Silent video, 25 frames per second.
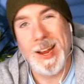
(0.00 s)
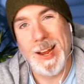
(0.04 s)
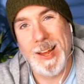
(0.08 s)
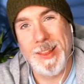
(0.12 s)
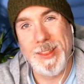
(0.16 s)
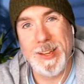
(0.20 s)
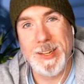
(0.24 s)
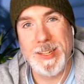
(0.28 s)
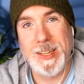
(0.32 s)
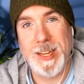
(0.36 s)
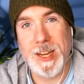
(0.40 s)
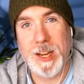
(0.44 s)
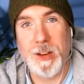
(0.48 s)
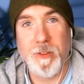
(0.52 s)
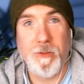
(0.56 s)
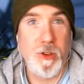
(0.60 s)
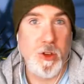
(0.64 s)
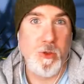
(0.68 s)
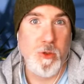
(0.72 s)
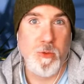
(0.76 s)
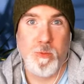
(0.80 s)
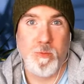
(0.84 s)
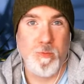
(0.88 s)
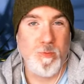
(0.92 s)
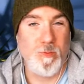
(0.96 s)
and they take a
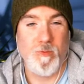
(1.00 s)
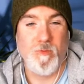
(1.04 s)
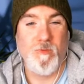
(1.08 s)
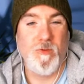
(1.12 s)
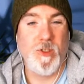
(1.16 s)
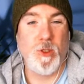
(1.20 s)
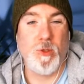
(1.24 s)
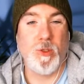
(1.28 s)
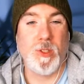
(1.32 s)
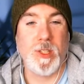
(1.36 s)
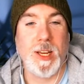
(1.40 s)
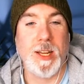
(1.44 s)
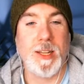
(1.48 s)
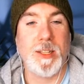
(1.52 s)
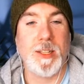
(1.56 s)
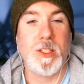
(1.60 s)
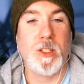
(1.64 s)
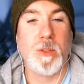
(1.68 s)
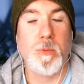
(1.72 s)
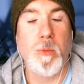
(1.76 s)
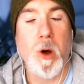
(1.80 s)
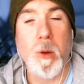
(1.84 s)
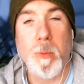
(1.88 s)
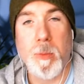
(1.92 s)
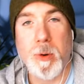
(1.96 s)
few cents,
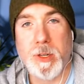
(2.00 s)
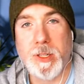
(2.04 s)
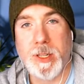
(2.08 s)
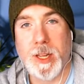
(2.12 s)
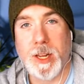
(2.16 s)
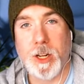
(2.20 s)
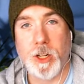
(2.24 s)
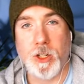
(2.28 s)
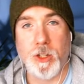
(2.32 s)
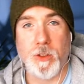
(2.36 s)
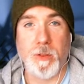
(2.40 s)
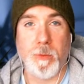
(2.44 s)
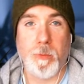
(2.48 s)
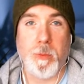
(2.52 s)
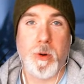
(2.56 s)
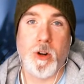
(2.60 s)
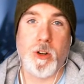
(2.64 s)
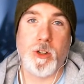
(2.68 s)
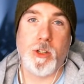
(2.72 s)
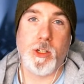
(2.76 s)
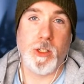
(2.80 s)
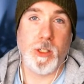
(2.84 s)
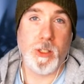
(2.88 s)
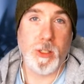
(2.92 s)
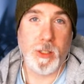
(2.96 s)
small percentage of the
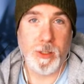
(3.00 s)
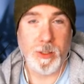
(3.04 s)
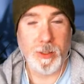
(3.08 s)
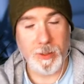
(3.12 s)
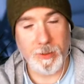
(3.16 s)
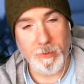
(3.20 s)
purchase